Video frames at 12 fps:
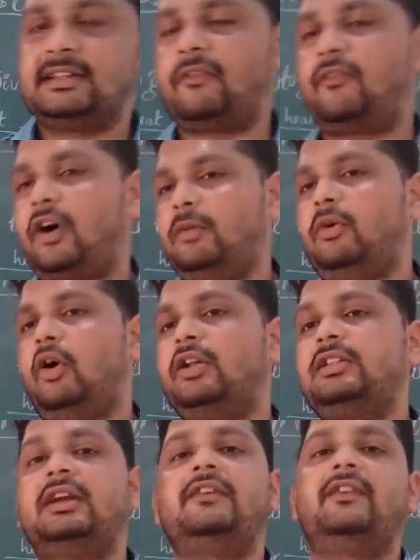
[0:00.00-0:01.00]
they form all
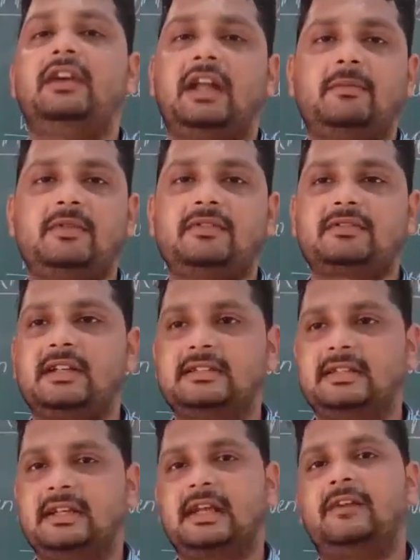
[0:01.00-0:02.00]
the different types of
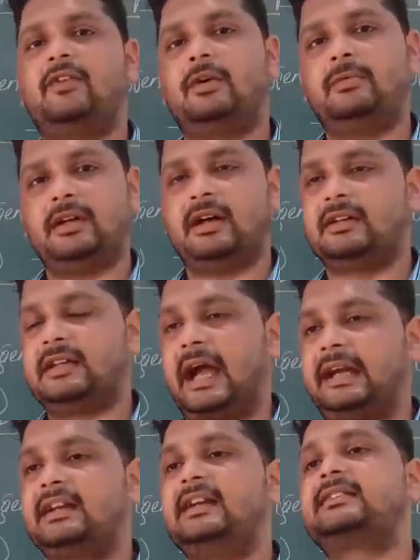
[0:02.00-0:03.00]
substances. It can form the
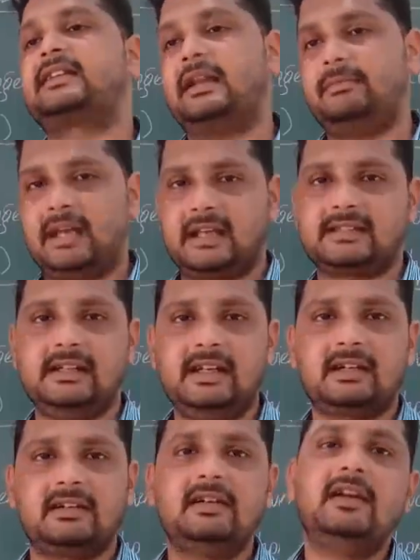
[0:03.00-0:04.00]
hydrides can be acidic,
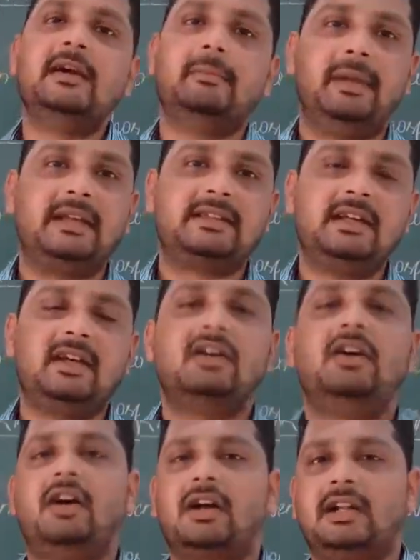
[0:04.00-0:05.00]
basic, or